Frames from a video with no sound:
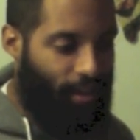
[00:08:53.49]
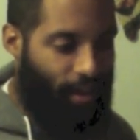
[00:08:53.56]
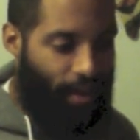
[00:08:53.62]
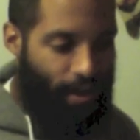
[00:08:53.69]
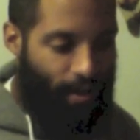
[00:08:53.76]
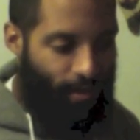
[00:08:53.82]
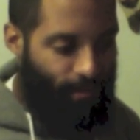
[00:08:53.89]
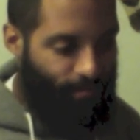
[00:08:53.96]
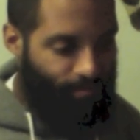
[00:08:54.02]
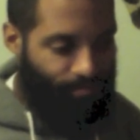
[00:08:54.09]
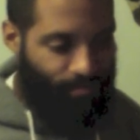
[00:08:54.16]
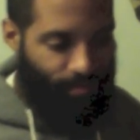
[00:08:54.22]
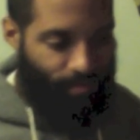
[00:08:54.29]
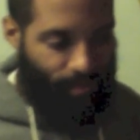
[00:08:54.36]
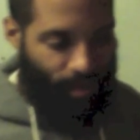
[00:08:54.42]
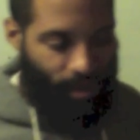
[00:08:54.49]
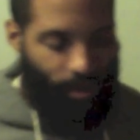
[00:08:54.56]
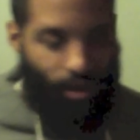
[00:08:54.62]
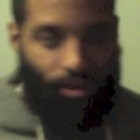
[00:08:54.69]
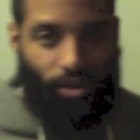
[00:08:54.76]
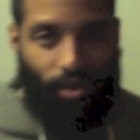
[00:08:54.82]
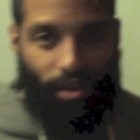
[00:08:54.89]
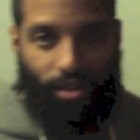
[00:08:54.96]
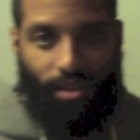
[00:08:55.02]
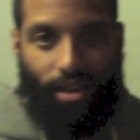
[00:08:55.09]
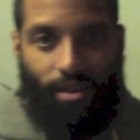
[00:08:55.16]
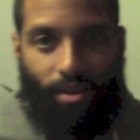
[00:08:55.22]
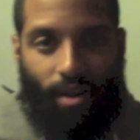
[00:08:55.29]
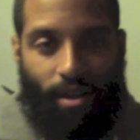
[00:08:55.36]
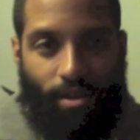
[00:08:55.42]
Um, and also, there's
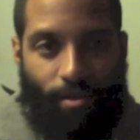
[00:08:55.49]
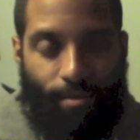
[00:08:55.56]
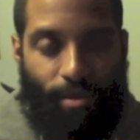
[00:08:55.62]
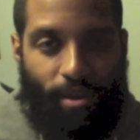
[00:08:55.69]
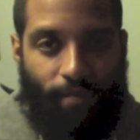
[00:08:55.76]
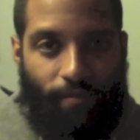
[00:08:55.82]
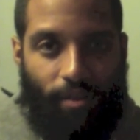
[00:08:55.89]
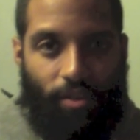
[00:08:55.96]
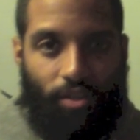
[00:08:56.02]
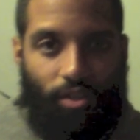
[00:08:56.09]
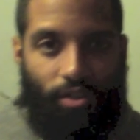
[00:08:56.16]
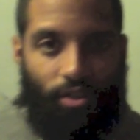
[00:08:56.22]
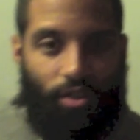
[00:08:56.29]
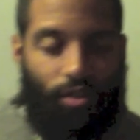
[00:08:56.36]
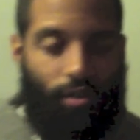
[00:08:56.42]
other other benefits to